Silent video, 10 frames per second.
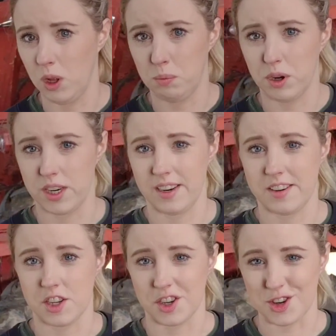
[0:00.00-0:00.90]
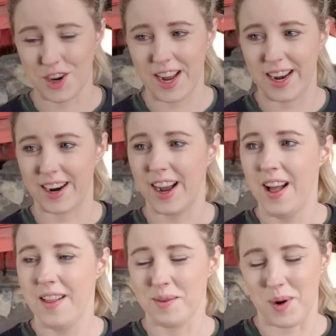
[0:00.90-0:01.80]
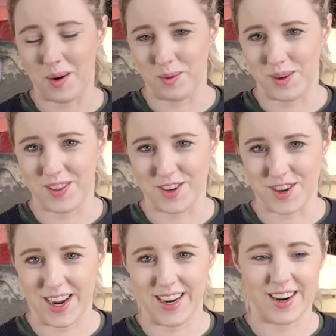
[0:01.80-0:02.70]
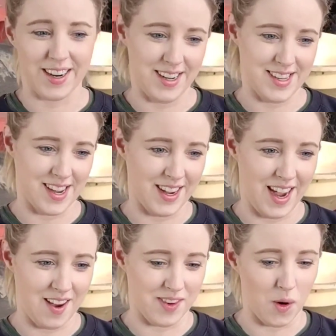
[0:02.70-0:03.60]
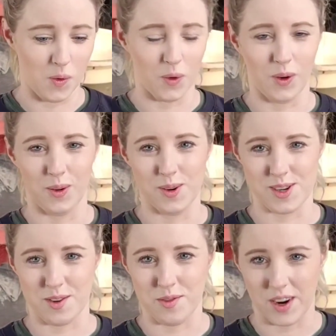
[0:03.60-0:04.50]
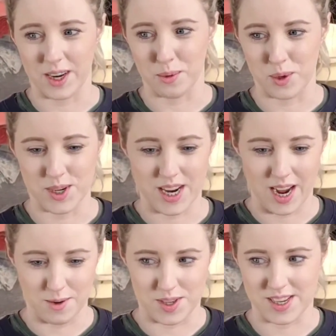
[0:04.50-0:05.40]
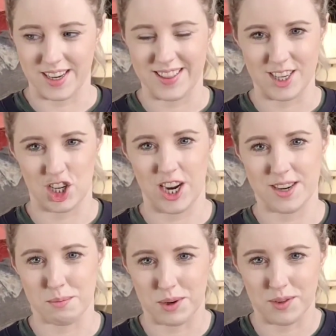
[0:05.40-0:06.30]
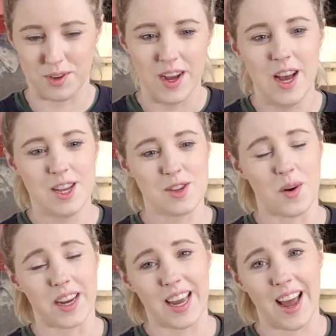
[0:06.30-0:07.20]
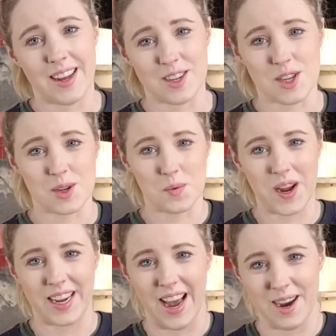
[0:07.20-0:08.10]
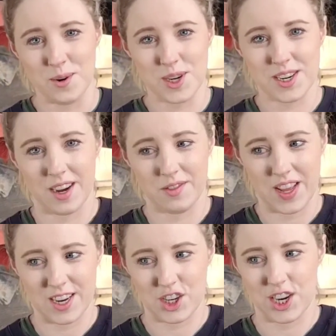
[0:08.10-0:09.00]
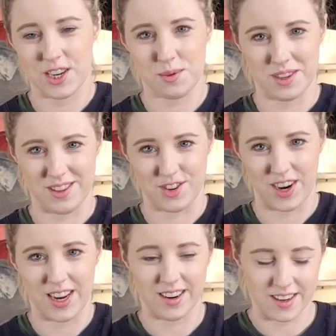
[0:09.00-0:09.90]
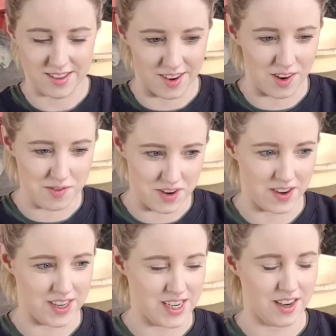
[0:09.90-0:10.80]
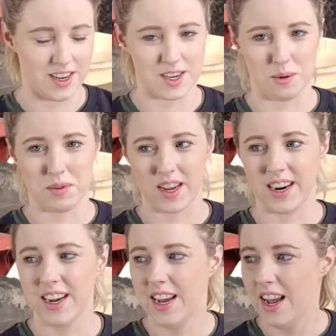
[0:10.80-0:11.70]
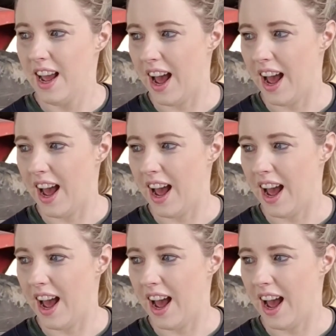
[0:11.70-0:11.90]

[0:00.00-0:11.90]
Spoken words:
We'll put it into the trailer. The problem with the trailer is I have a whole load of firewood outside the shed above, so I can't swing out of that shed with the trailer. It's all very tight up there.